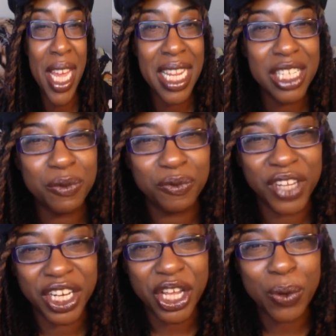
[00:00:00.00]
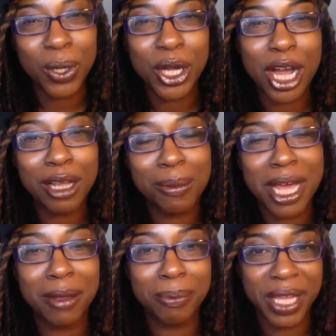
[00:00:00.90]
this video regarding
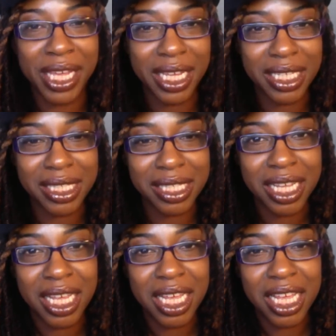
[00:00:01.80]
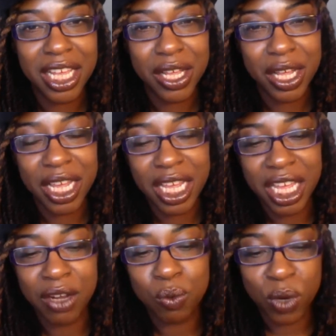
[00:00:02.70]
my opinions
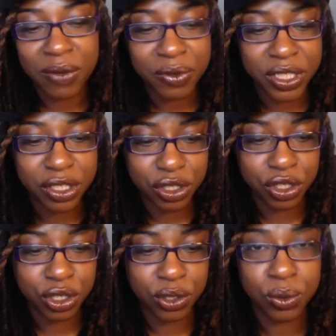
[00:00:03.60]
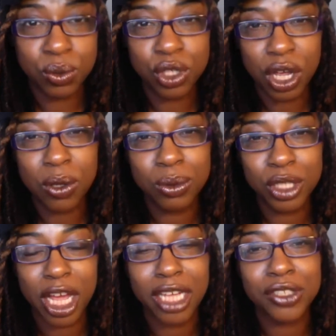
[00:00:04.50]
in reference to
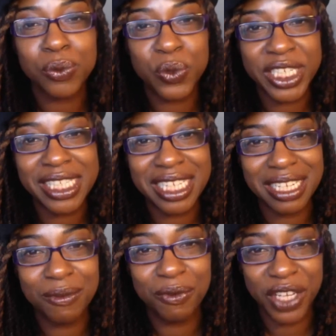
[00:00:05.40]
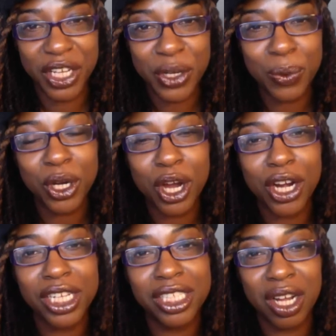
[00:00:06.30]
ToneTalks' recent video
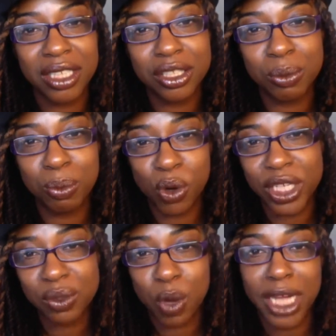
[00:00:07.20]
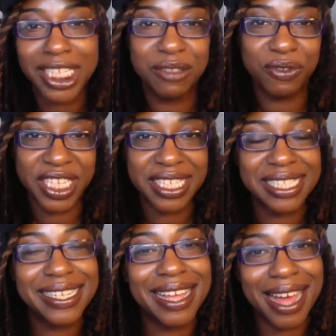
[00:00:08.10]
regarding Dr. Boyce Watkins' visit
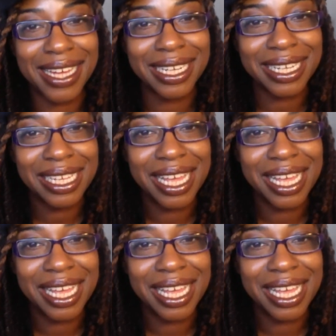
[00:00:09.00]
to Ghana.